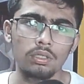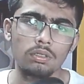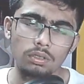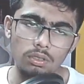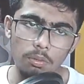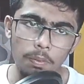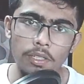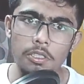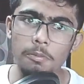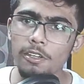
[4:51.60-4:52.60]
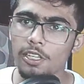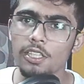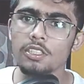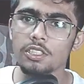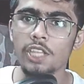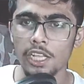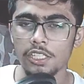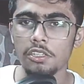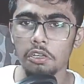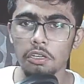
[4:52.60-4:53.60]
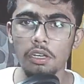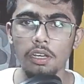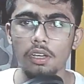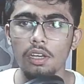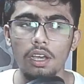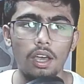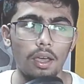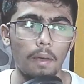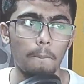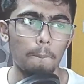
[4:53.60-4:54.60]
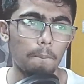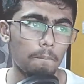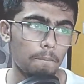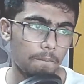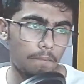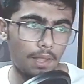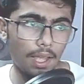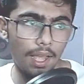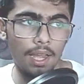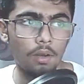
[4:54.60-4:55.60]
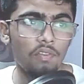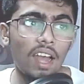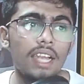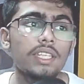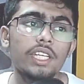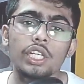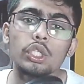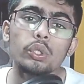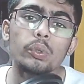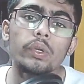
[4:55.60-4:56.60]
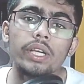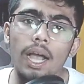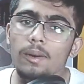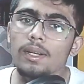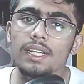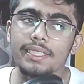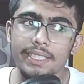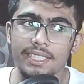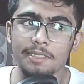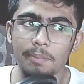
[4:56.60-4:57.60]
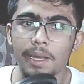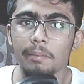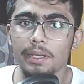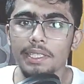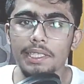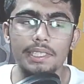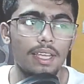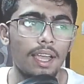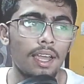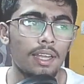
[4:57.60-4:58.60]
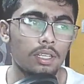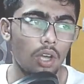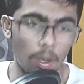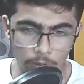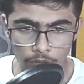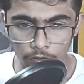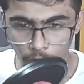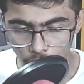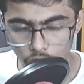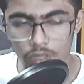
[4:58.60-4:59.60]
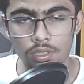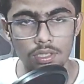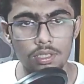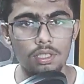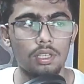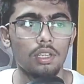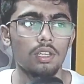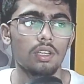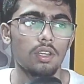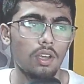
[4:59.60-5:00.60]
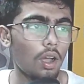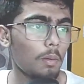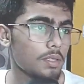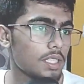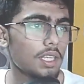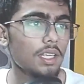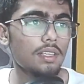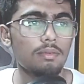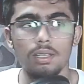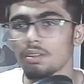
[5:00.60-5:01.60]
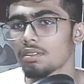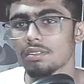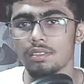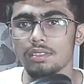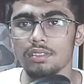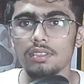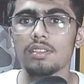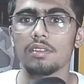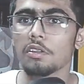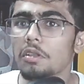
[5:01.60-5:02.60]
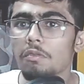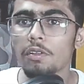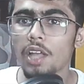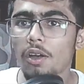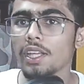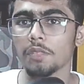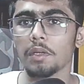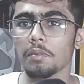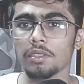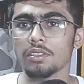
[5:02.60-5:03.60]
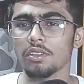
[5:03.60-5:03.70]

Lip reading: So the principle is tested and validated through countless experiments and observations obviously, because without experiments and